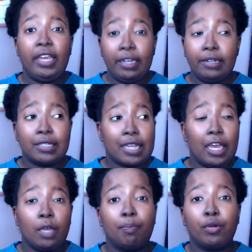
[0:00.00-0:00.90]
It is
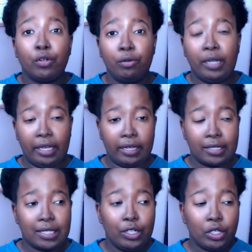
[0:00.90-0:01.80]
like pruning.
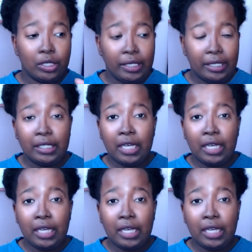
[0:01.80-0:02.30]
It's literally